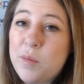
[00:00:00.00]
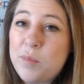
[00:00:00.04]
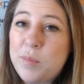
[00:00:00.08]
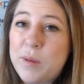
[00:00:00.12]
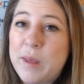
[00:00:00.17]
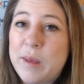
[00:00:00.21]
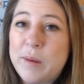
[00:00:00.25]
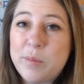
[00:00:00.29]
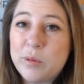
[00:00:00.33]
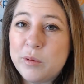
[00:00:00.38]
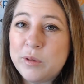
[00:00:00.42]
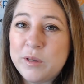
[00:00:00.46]
and
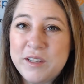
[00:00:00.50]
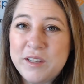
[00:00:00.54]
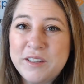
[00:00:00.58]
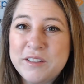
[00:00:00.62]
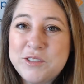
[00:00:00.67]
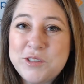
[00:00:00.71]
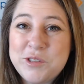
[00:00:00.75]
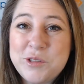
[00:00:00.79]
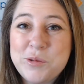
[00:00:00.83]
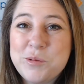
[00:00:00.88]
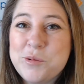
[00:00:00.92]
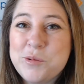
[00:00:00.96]
people
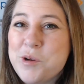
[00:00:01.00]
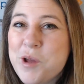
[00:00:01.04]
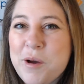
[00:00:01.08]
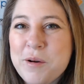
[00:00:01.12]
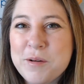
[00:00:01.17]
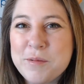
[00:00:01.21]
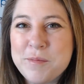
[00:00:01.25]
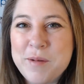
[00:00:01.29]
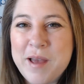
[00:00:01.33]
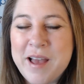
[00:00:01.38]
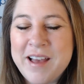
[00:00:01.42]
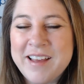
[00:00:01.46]
need to
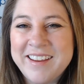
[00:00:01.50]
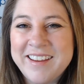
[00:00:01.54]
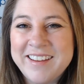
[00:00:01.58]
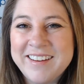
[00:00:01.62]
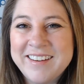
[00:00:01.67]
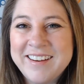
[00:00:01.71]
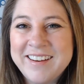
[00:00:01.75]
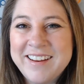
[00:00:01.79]
know about it.